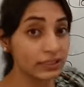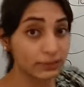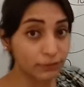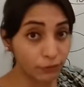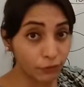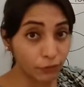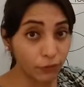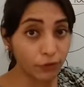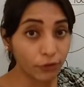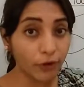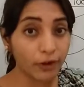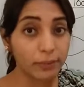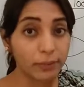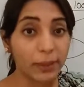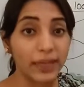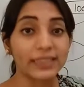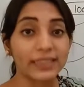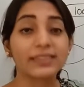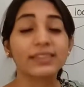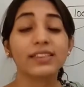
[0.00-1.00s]
4
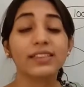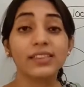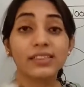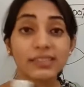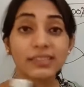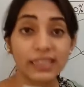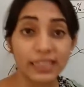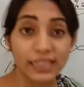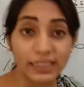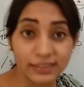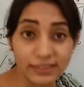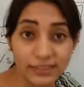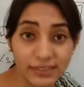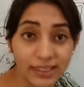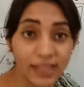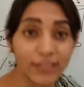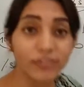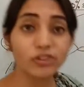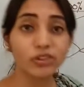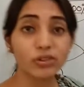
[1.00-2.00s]
orbitals in
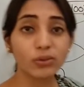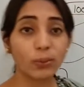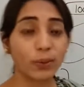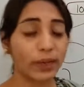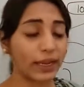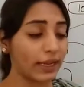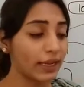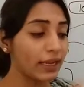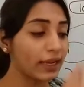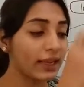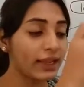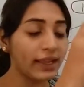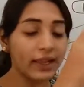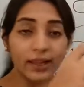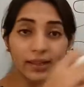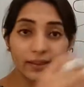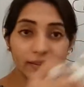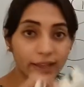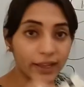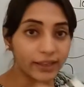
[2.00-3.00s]
such a way
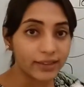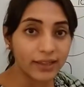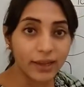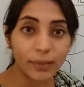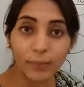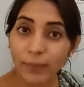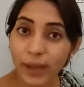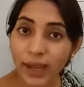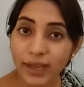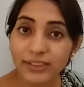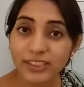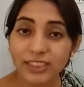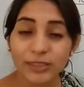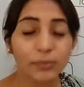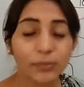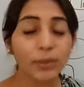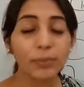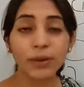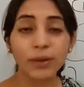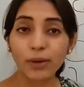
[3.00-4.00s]
that they are
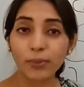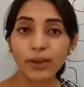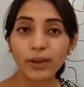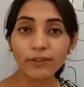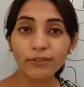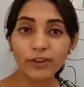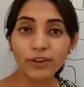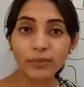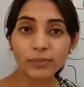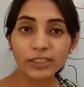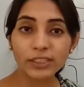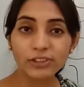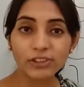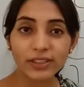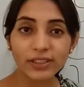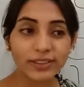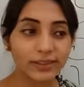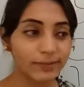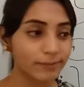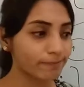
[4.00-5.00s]
maximum away from each
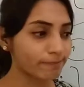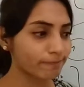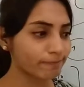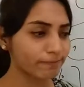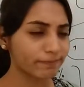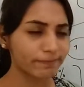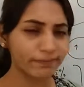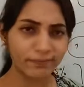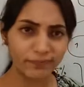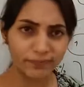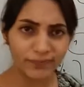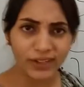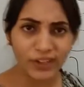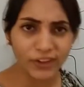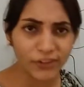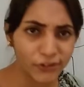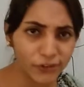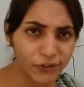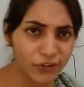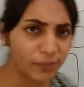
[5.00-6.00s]
other.
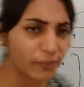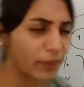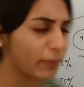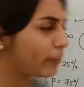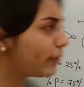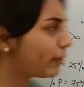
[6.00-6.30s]
You remember,